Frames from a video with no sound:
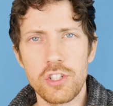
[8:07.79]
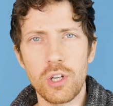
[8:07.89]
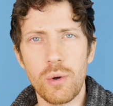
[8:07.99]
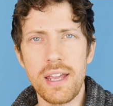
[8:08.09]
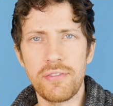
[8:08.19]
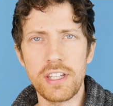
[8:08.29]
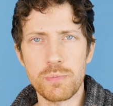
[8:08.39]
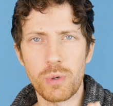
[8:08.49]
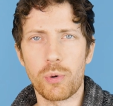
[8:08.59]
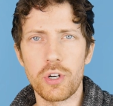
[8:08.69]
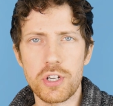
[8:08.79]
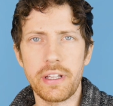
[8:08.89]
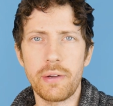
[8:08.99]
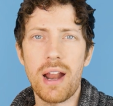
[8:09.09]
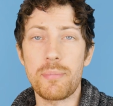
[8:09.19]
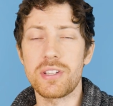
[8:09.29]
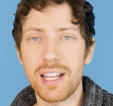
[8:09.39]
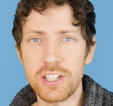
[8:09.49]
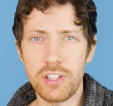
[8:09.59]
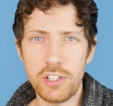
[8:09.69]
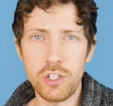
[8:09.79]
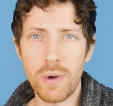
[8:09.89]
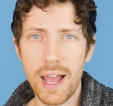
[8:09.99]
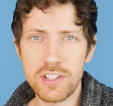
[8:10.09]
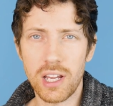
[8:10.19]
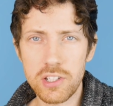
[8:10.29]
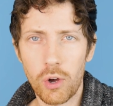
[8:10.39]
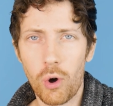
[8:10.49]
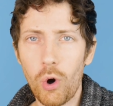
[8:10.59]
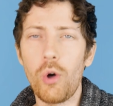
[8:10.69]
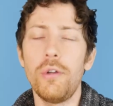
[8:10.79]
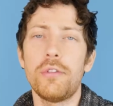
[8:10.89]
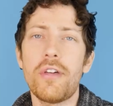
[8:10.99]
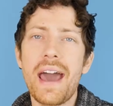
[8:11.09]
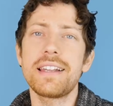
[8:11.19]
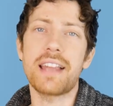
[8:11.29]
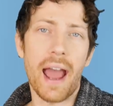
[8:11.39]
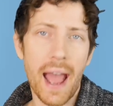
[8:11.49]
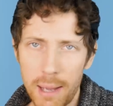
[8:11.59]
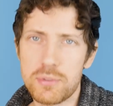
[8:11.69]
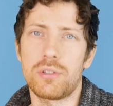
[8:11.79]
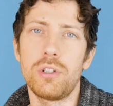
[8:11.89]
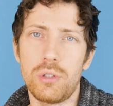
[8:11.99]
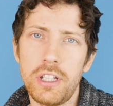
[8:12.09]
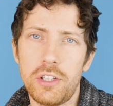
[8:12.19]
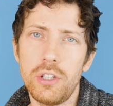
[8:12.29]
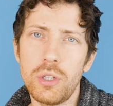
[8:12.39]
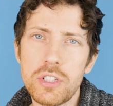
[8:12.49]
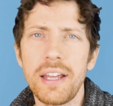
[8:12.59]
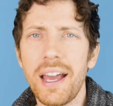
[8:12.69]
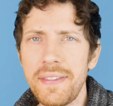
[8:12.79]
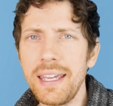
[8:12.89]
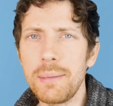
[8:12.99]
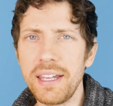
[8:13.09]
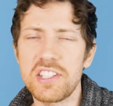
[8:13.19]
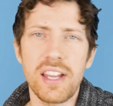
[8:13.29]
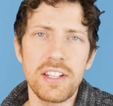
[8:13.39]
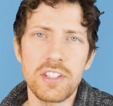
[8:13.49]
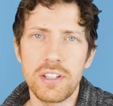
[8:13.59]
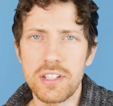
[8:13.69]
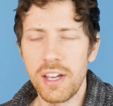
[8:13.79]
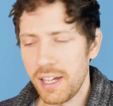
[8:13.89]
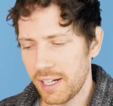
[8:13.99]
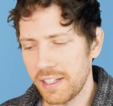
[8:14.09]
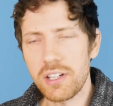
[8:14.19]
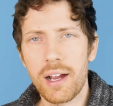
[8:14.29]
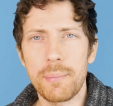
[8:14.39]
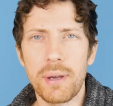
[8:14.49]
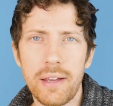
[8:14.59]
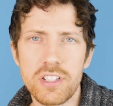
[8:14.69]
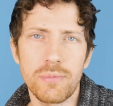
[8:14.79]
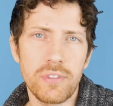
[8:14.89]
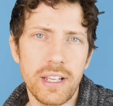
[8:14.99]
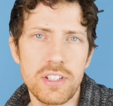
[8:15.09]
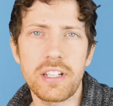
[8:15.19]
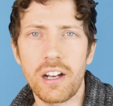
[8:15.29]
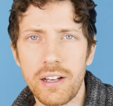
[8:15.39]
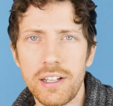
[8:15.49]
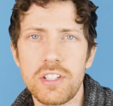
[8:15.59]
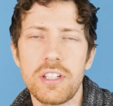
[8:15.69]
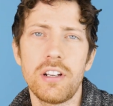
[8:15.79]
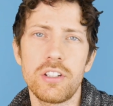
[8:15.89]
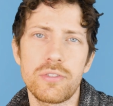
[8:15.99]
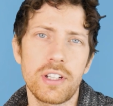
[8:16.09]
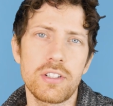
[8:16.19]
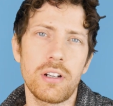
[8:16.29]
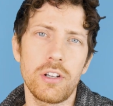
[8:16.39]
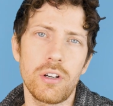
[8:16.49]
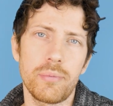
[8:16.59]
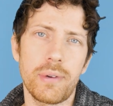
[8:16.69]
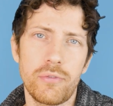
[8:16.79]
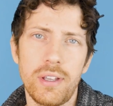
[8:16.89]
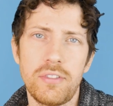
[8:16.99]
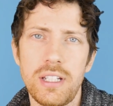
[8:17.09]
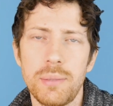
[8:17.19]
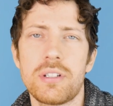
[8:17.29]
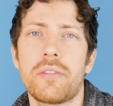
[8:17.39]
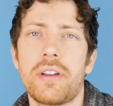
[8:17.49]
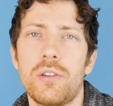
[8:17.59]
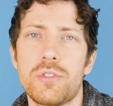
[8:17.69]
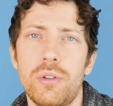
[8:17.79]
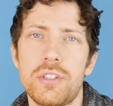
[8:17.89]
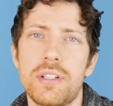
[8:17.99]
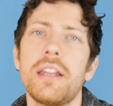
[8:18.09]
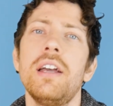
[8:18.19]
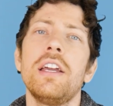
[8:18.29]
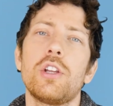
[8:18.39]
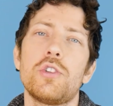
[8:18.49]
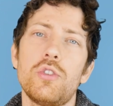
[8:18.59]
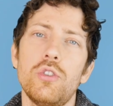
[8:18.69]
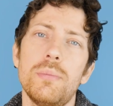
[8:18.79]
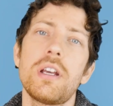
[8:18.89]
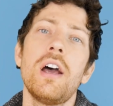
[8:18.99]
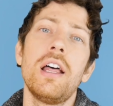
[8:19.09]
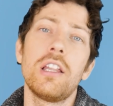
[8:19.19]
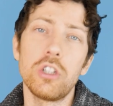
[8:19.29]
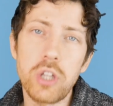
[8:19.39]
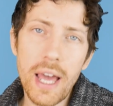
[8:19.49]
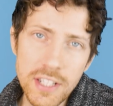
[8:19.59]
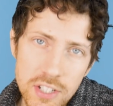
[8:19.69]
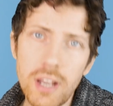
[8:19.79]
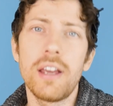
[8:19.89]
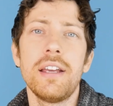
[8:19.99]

So, if this proportionally represents the US as a whole, that is absolutely huge. And I, I think it makes sense because, again, they talk about having some flexitarians here, the flexitarian group, about 15% of households that consumed less